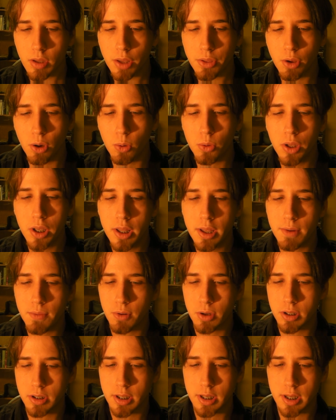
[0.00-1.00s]
The only
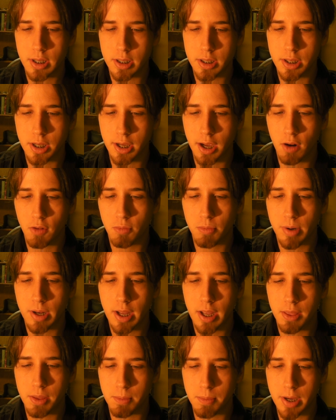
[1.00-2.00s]
difference is the government
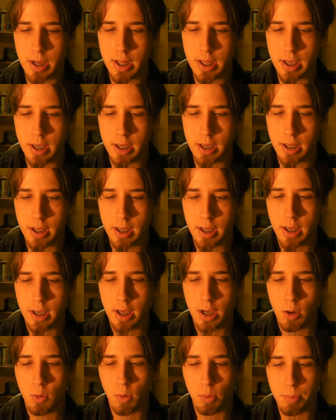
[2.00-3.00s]
and the media
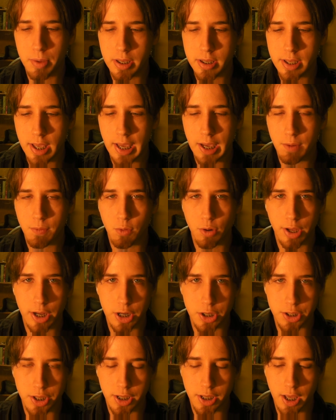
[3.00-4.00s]
will be saying for
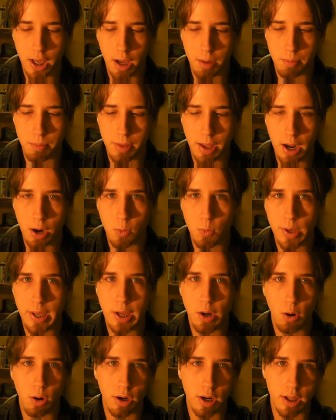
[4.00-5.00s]
years to come that we
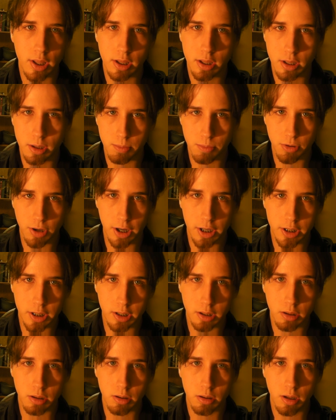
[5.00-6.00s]
aren't in a
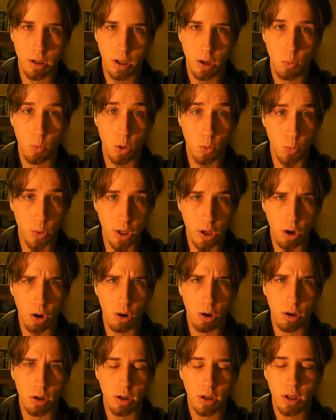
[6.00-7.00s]
depression when we
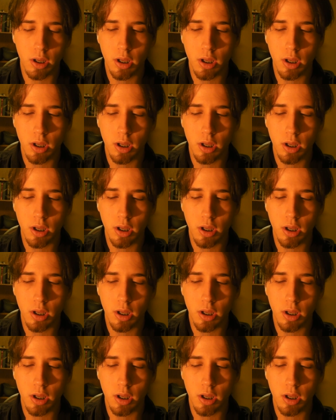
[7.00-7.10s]
are,